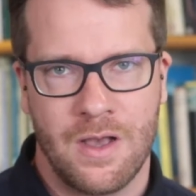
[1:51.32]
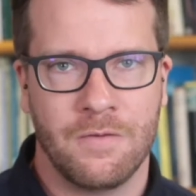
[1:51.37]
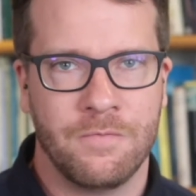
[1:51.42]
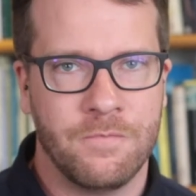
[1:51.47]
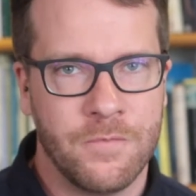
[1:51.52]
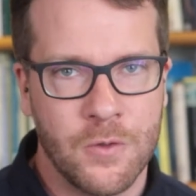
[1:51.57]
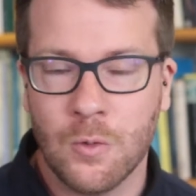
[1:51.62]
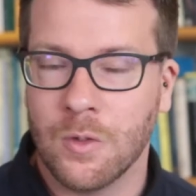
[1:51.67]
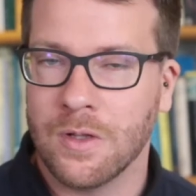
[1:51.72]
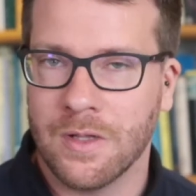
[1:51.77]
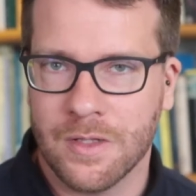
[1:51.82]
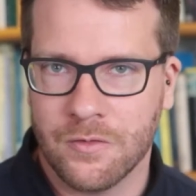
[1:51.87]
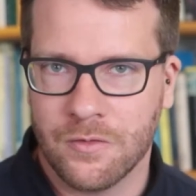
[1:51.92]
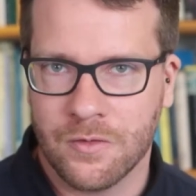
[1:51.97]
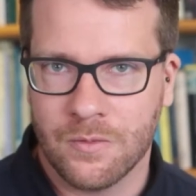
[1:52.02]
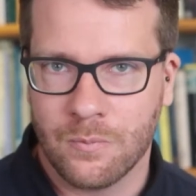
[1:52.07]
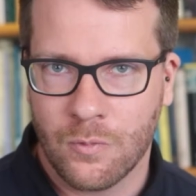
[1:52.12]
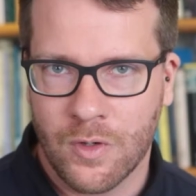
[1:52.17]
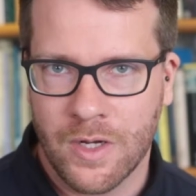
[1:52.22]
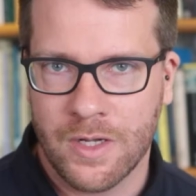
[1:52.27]
of
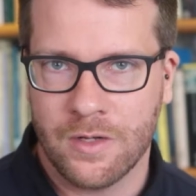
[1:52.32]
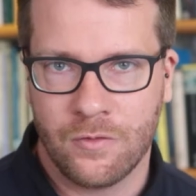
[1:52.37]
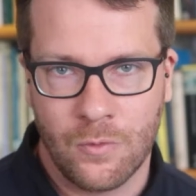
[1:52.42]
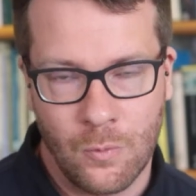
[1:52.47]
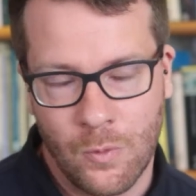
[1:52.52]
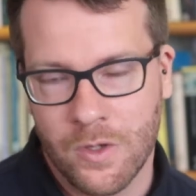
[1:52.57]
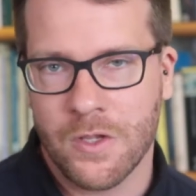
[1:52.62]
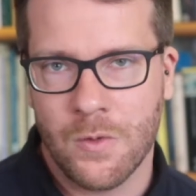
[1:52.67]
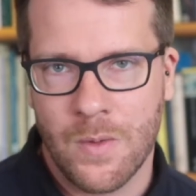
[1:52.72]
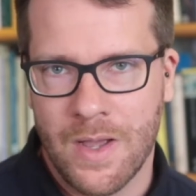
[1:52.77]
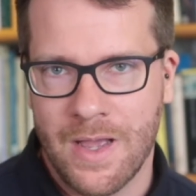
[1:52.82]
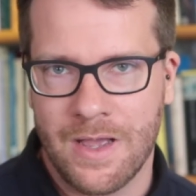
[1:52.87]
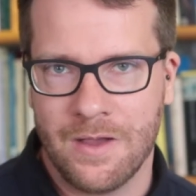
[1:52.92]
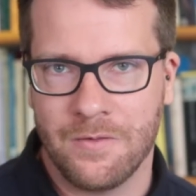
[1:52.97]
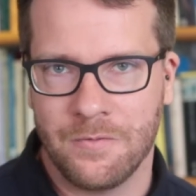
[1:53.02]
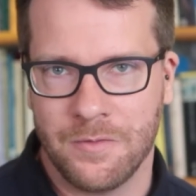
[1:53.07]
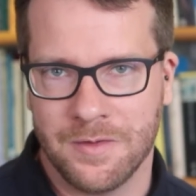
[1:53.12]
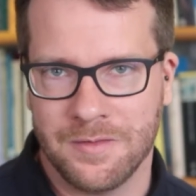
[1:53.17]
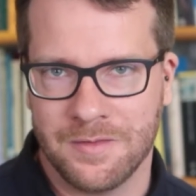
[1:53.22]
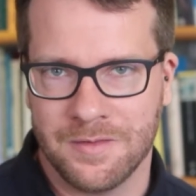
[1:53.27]
feudalism, right? So what you
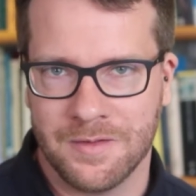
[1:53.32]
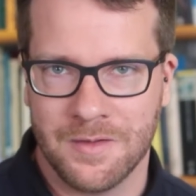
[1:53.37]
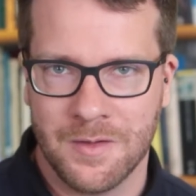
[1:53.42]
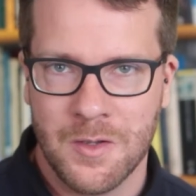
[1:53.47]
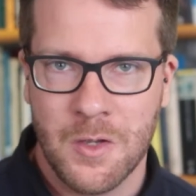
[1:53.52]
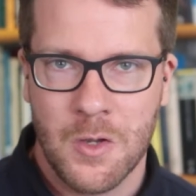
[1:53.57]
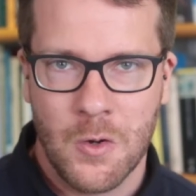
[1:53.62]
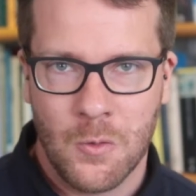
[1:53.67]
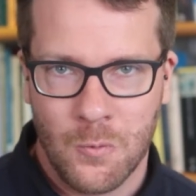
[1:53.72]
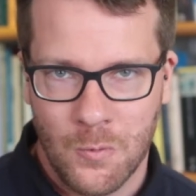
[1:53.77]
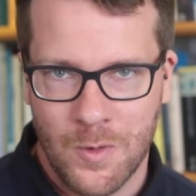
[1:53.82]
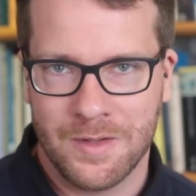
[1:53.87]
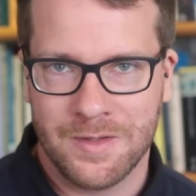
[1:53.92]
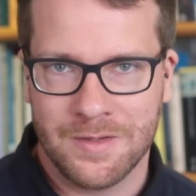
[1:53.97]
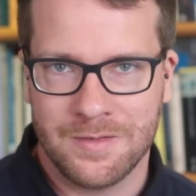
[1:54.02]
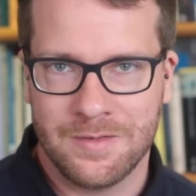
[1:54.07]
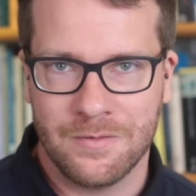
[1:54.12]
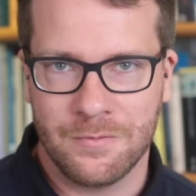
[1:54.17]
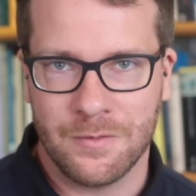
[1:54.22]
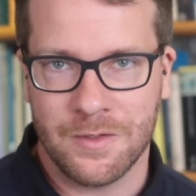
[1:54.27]
have is a
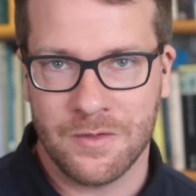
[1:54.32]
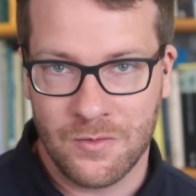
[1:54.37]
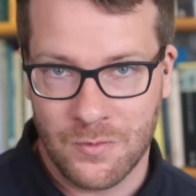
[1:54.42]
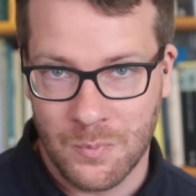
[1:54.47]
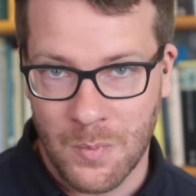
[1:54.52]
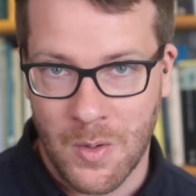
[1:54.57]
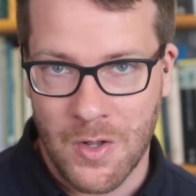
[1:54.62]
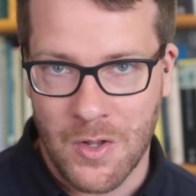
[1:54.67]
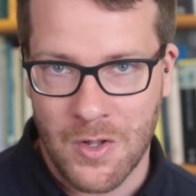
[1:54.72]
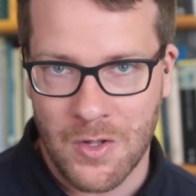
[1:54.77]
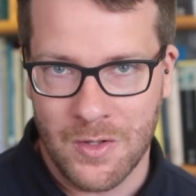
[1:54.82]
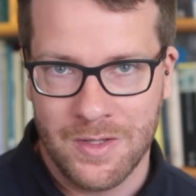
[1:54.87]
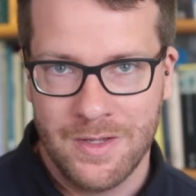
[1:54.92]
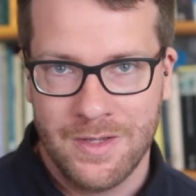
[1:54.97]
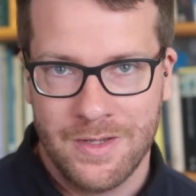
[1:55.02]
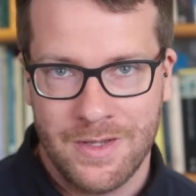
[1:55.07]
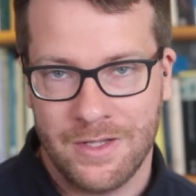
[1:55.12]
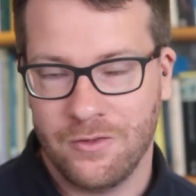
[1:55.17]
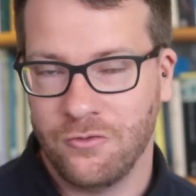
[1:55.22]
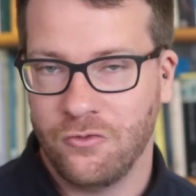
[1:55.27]
relatively small
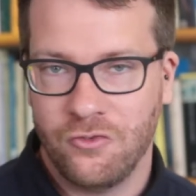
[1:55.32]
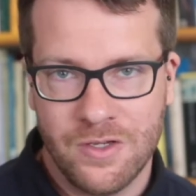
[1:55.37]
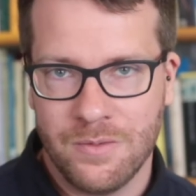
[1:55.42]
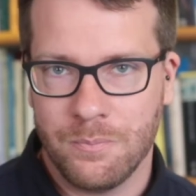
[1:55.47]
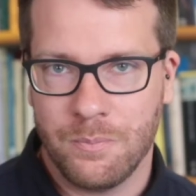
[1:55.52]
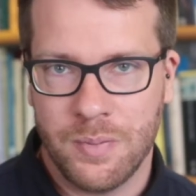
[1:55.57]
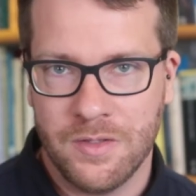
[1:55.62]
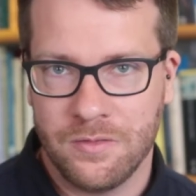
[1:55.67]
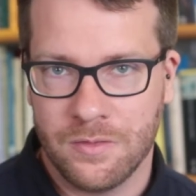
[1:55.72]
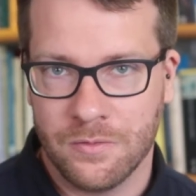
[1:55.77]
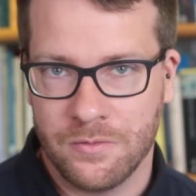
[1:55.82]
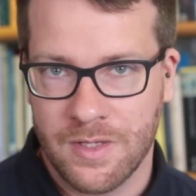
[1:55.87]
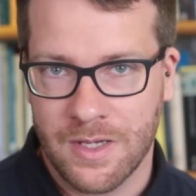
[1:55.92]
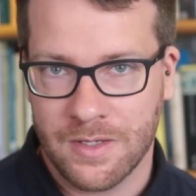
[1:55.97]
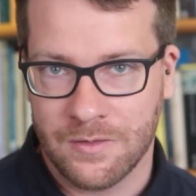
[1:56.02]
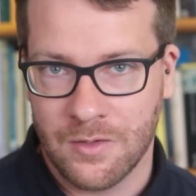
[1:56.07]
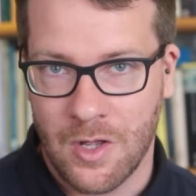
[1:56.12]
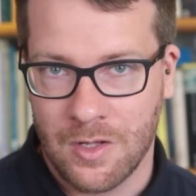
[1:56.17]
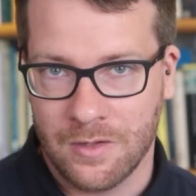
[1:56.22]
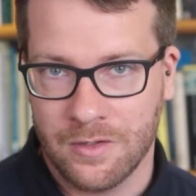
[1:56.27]
and cheap piece of
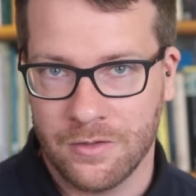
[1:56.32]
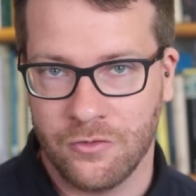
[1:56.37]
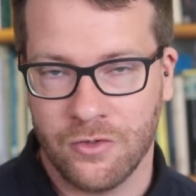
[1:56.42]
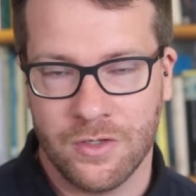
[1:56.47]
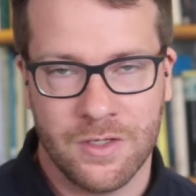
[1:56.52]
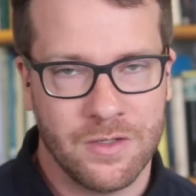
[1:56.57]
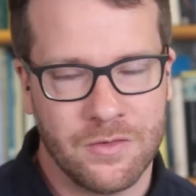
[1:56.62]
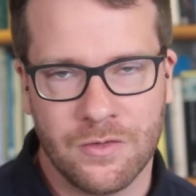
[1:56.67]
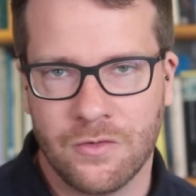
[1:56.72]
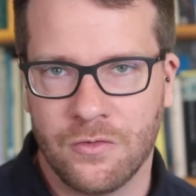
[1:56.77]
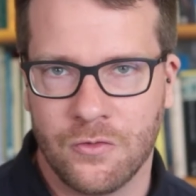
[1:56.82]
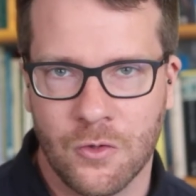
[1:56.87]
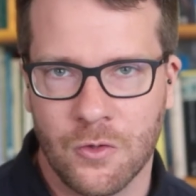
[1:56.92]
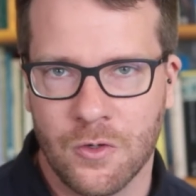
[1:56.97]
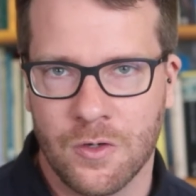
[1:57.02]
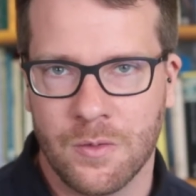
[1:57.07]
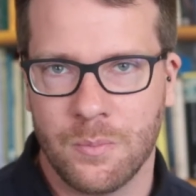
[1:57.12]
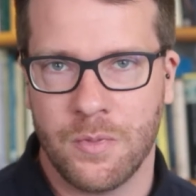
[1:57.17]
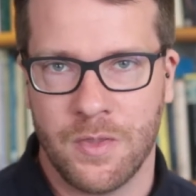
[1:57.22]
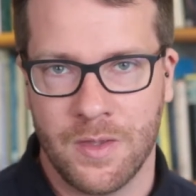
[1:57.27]
technology. It's a
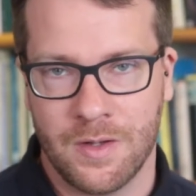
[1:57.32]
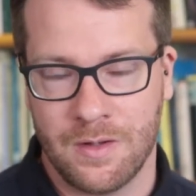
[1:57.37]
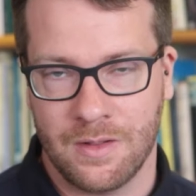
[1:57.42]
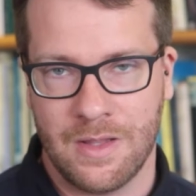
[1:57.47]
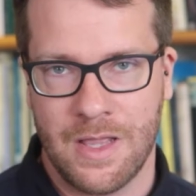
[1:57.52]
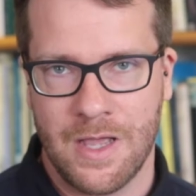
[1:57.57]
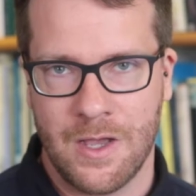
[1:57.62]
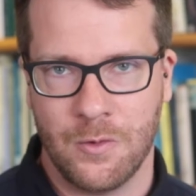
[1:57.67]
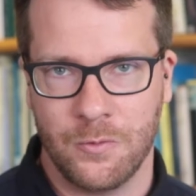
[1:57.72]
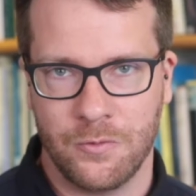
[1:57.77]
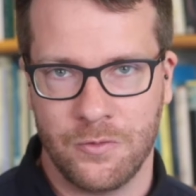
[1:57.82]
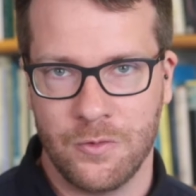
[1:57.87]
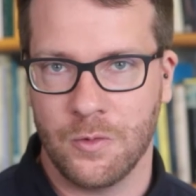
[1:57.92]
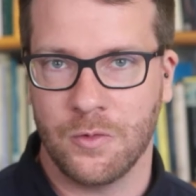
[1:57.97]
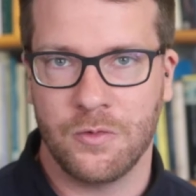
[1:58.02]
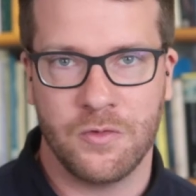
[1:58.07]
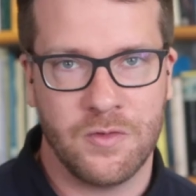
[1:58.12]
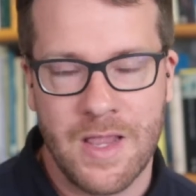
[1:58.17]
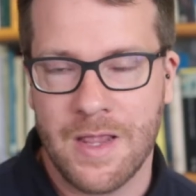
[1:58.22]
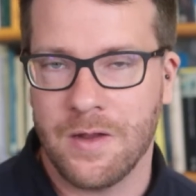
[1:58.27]
stirrup that allows you
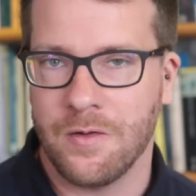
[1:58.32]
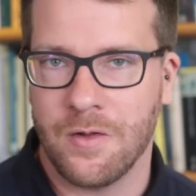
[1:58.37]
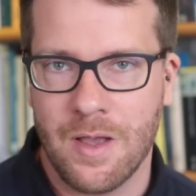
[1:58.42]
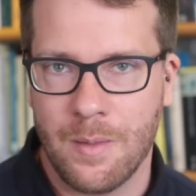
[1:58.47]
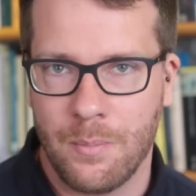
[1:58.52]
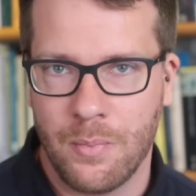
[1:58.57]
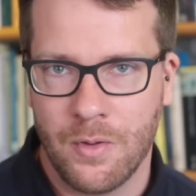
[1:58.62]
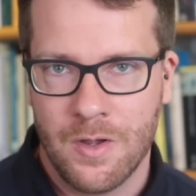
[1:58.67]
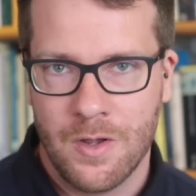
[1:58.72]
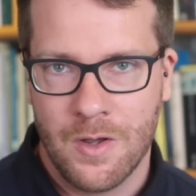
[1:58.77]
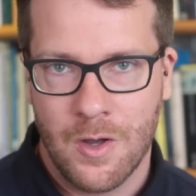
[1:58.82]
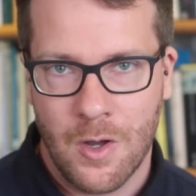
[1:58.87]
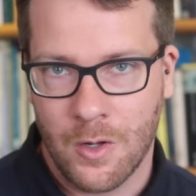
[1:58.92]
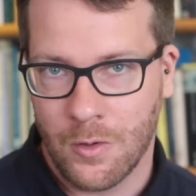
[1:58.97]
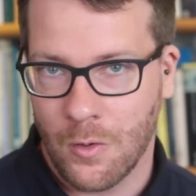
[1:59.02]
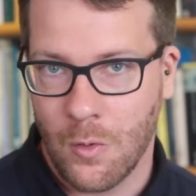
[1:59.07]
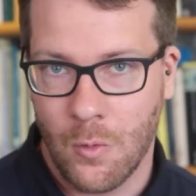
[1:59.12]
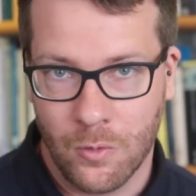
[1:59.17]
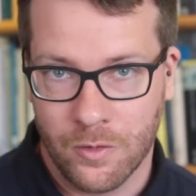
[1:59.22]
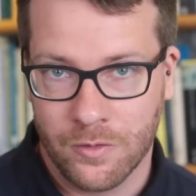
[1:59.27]
to stand up
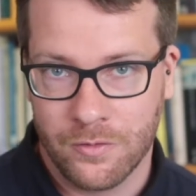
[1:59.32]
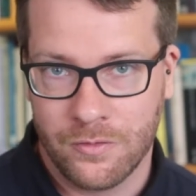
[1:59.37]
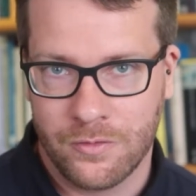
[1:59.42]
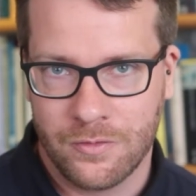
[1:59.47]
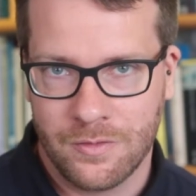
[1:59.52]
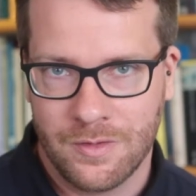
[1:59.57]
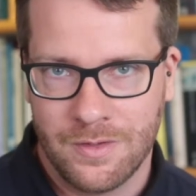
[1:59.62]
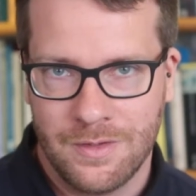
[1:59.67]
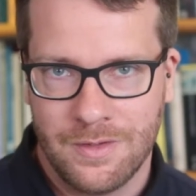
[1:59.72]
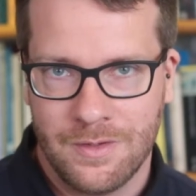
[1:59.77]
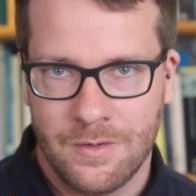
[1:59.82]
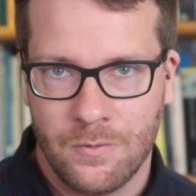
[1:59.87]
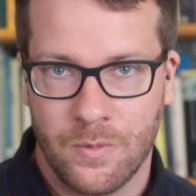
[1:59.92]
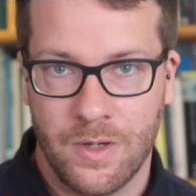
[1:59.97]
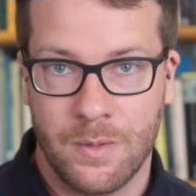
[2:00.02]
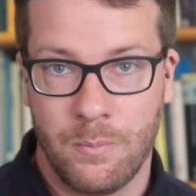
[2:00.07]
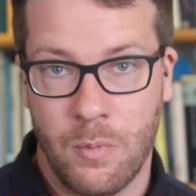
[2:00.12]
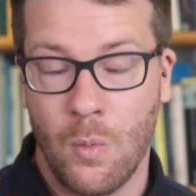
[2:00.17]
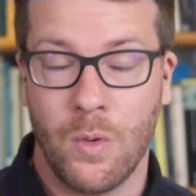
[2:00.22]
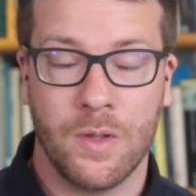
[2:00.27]
on a horse,
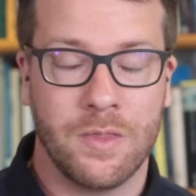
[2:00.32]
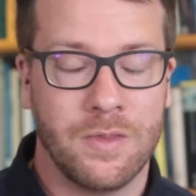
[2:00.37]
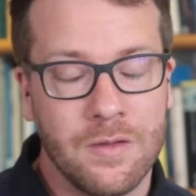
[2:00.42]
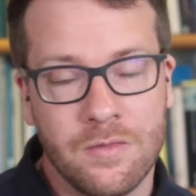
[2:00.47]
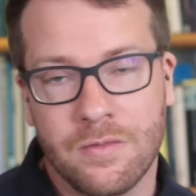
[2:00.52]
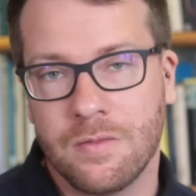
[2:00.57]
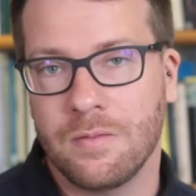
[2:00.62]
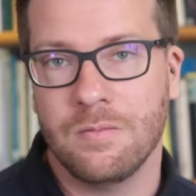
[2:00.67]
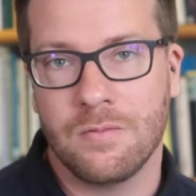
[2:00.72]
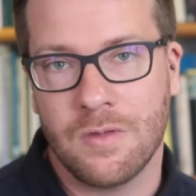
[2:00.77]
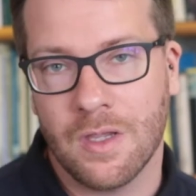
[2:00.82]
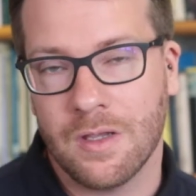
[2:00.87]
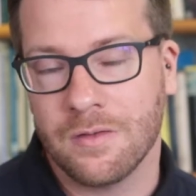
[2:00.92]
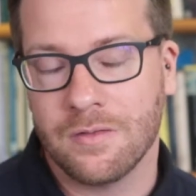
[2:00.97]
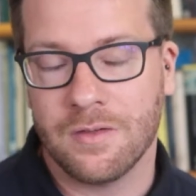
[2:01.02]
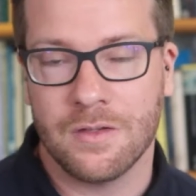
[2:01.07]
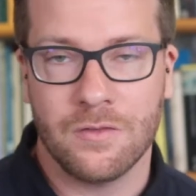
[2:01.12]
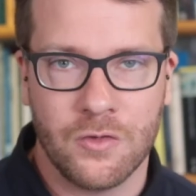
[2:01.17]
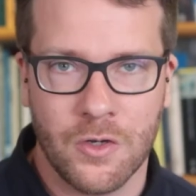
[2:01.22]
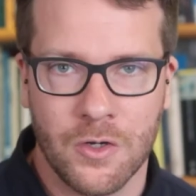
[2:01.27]
right? But what this
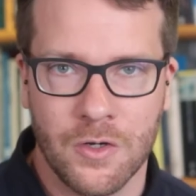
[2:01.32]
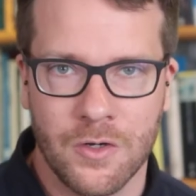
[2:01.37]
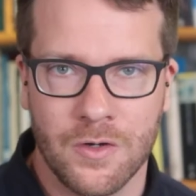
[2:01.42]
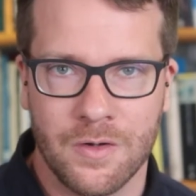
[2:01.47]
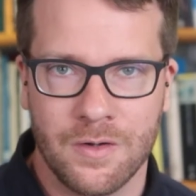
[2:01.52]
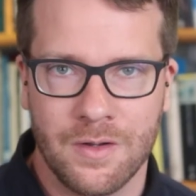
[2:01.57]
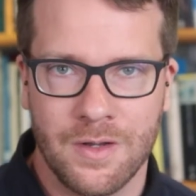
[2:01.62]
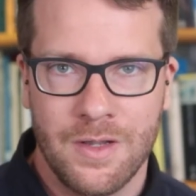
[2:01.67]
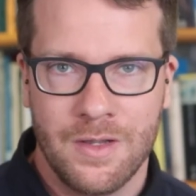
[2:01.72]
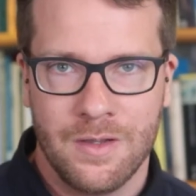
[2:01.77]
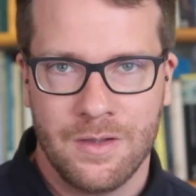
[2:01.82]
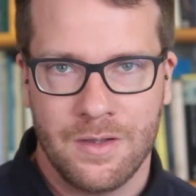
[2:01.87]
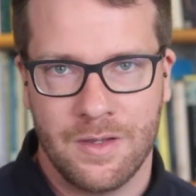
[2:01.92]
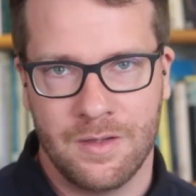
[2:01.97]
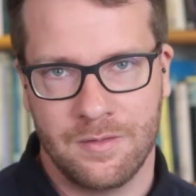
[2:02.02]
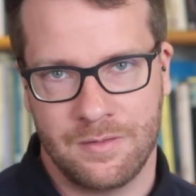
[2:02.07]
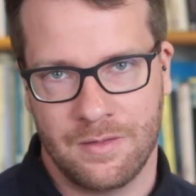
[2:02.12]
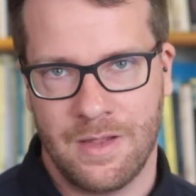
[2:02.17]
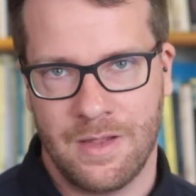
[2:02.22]
does in turn is